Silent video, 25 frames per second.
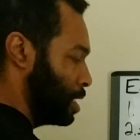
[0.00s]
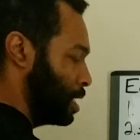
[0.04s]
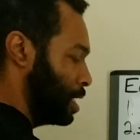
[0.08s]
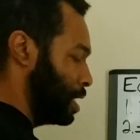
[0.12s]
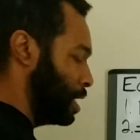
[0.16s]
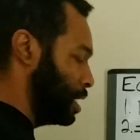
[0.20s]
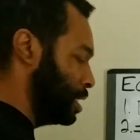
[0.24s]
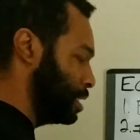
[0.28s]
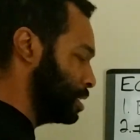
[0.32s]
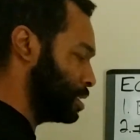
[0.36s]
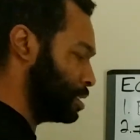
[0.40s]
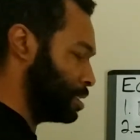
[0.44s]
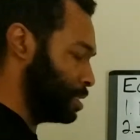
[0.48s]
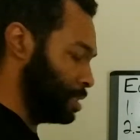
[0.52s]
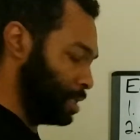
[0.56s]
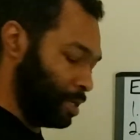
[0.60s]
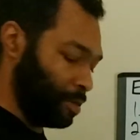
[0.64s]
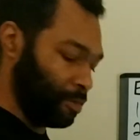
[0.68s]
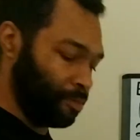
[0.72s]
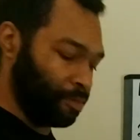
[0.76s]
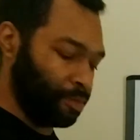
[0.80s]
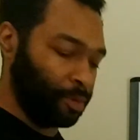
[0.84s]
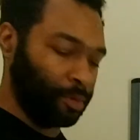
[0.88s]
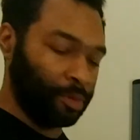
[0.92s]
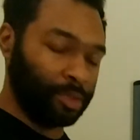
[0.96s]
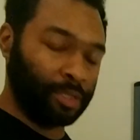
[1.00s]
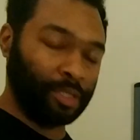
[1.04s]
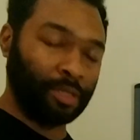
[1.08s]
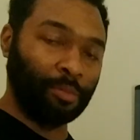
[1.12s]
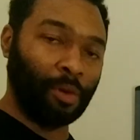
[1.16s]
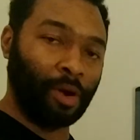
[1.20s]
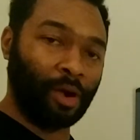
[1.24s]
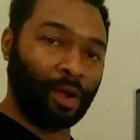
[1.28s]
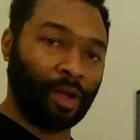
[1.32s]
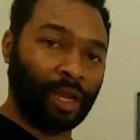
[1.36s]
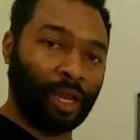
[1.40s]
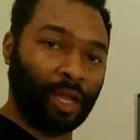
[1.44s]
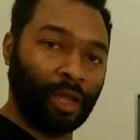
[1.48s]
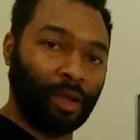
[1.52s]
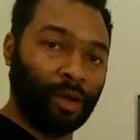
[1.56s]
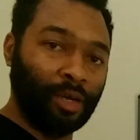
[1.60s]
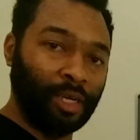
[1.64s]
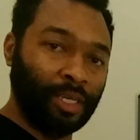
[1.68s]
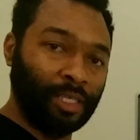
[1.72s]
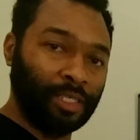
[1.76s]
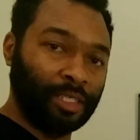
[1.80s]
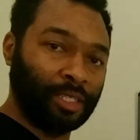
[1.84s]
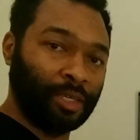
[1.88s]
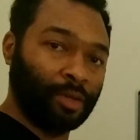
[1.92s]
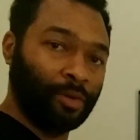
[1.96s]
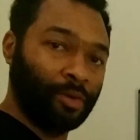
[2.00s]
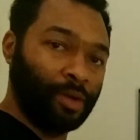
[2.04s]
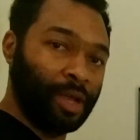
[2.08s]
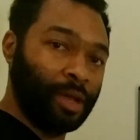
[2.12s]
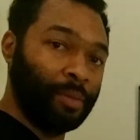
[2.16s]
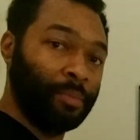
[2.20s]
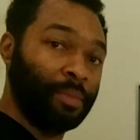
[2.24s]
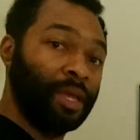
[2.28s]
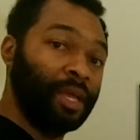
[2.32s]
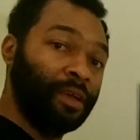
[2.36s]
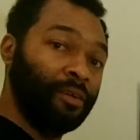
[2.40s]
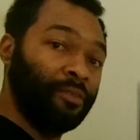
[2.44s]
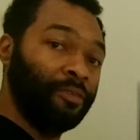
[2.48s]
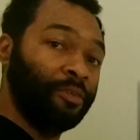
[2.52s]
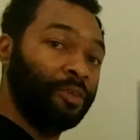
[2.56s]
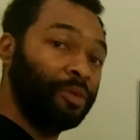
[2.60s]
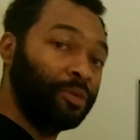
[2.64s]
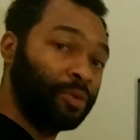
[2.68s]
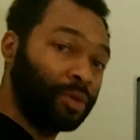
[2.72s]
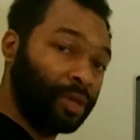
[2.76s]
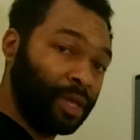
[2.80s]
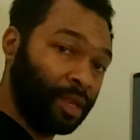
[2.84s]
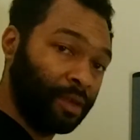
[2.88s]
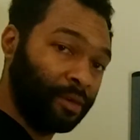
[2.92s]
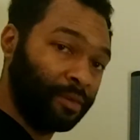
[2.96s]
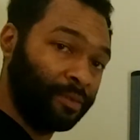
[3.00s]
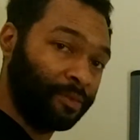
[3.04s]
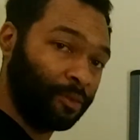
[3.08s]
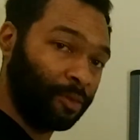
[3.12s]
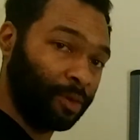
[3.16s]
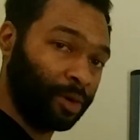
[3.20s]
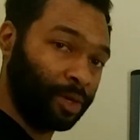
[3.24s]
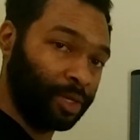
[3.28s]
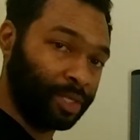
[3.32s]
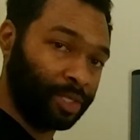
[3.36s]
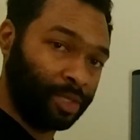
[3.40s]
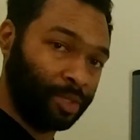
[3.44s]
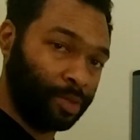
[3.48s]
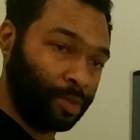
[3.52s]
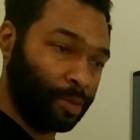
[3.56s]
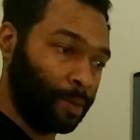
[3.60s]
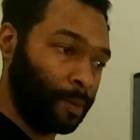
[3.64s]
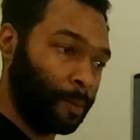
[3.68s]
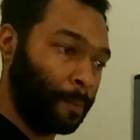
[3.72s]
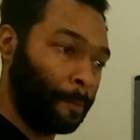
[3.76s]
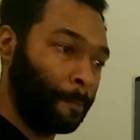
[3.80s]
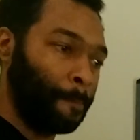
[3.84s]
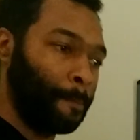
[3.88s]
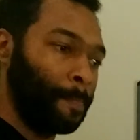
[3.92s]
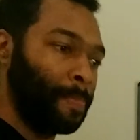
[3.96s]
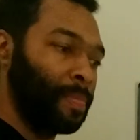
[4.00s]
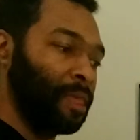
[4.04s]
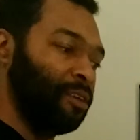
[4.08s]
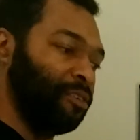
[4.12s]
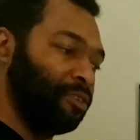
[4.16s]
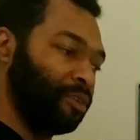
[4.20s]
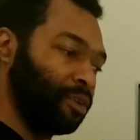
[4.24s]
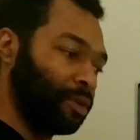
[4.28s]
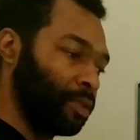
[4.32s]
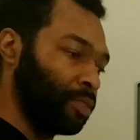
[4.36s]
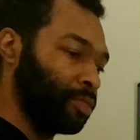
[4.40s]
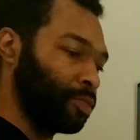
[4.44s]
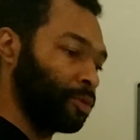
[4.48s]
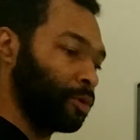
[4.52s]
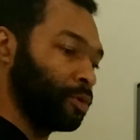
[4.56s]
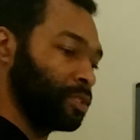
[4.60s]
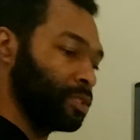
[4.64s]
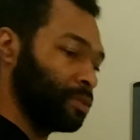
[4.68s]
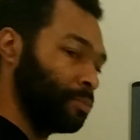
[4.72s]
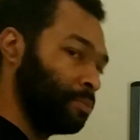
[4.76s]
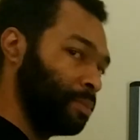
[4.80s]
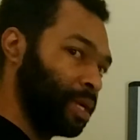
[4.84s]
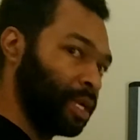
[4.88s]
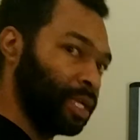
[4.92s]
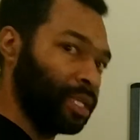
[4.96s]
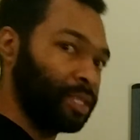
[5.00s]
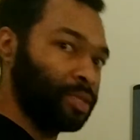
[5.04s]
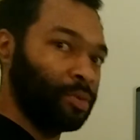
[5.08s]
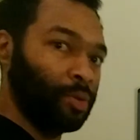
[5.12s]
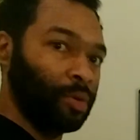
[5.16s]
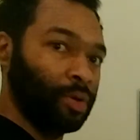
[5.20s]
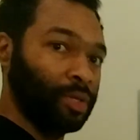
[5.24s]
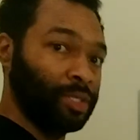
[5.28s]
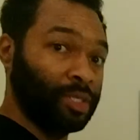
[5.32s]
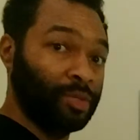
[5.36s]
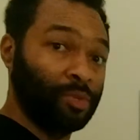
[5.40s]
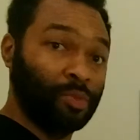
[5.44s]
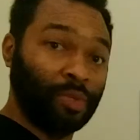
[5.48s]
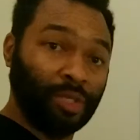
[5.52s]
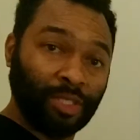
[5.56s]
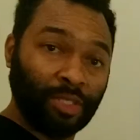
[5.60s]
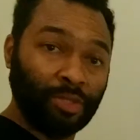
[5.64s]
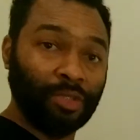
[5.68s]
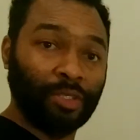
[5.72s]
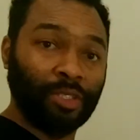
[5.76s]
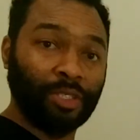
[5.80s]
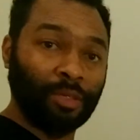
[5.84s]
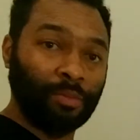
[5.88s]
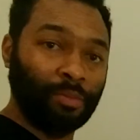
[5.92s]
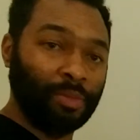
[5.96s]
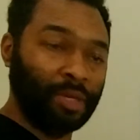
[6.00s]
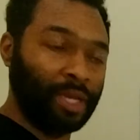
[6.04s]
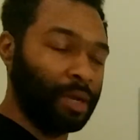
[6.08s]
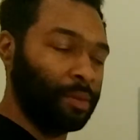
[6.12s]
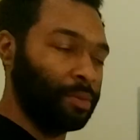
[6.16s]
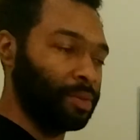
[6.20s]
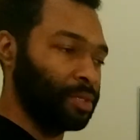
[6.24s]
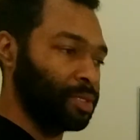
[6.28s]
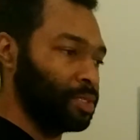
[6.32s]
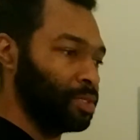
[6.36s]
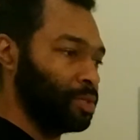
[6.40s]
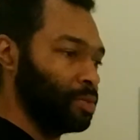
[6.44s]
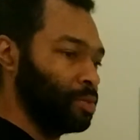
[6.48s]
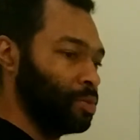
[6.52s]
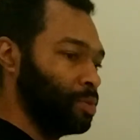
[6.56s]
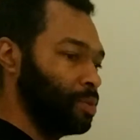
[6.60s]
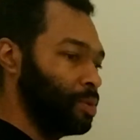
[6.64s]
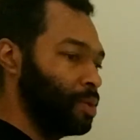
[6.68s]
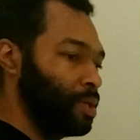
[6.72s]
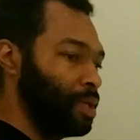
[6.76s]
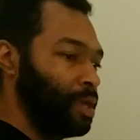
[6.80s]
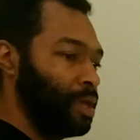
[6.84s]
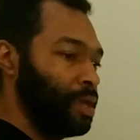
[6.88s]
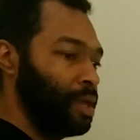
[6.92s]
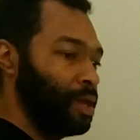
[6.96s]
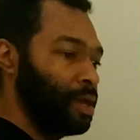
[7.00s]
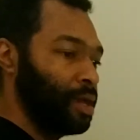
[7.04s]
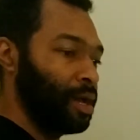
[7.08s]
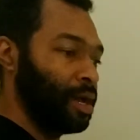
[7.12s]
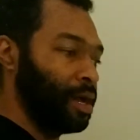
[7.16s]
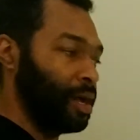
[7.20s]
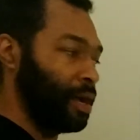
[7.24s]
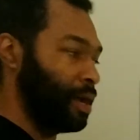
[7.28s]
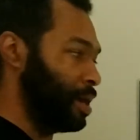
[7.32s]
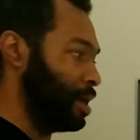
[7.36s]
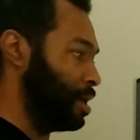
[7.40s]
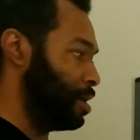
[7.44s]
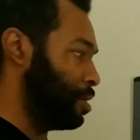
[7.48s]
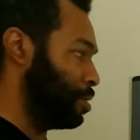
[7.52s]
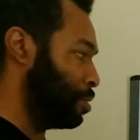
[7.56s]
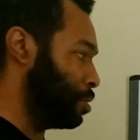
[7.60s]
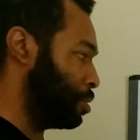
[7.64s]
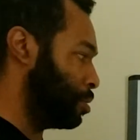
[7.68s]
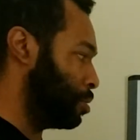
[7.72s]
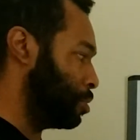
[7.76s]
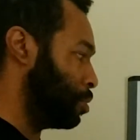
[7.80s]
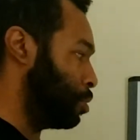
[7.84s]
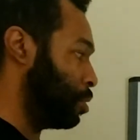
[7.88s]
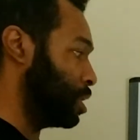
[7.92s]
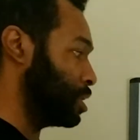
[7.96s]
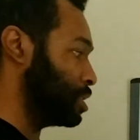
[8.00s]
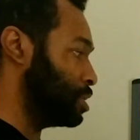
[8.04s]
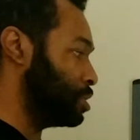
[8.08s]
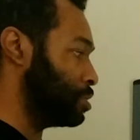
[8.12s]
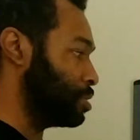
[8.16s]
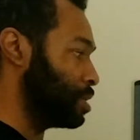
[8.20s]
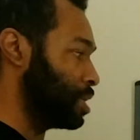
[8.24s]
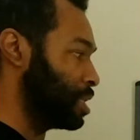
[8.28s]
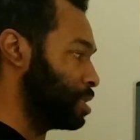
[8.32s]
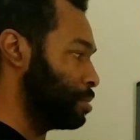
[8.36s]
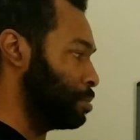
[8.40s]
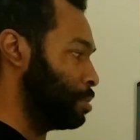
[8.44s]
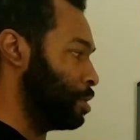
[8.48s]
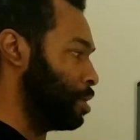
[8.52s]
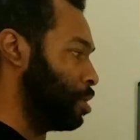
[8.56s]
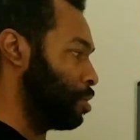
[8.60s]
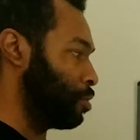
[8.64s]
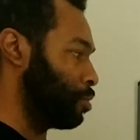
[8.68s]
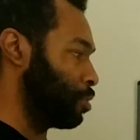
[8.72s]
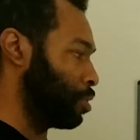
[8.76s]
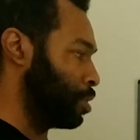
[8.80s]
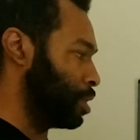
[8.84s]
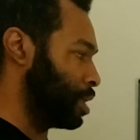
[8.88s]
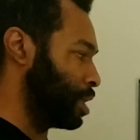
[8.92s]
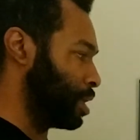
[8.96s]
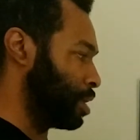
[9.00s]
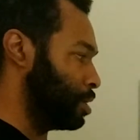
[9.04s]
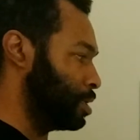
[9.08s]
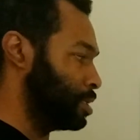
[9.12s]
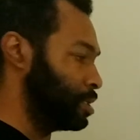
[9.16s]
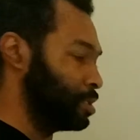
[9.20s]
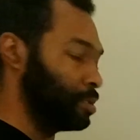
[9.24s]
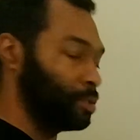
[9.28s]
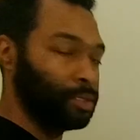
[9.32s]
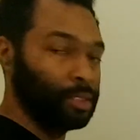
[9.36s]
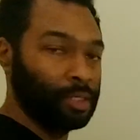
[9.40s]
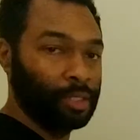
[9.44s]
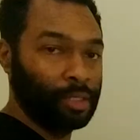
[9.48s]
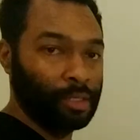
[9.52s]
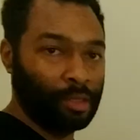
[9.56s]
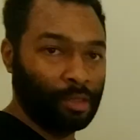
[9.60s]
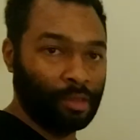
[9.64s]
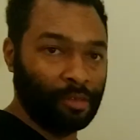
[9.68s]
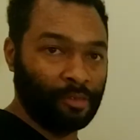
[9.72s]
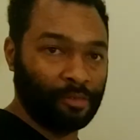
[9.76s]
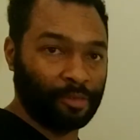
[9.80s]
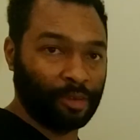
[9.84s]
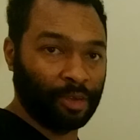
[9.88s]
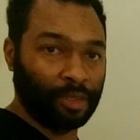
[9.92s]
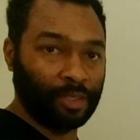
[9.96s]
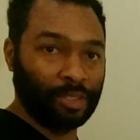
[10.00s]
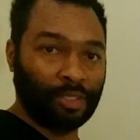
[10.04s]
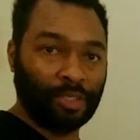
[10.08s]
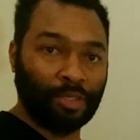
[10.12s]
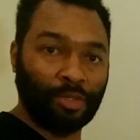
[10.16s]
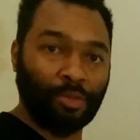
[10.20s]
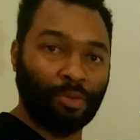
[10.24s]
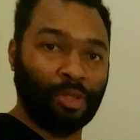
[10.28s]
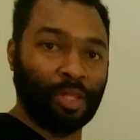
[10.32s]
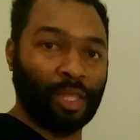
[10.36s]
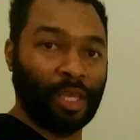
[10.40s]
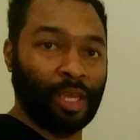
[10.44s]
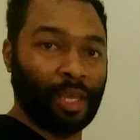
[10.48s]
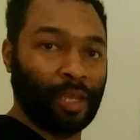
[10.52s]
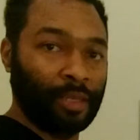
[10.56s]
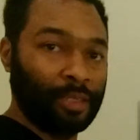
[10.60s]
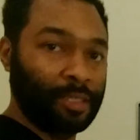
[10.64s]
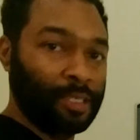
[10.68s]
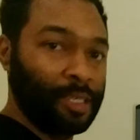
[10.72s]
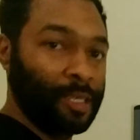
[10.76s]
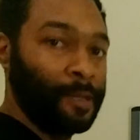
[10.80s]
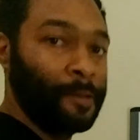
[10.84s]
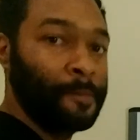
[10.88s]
influencer marketing on Instagram if you can afford to, if you can throw some money towards it, which you should be able to once you get the ball rolling on the first two things.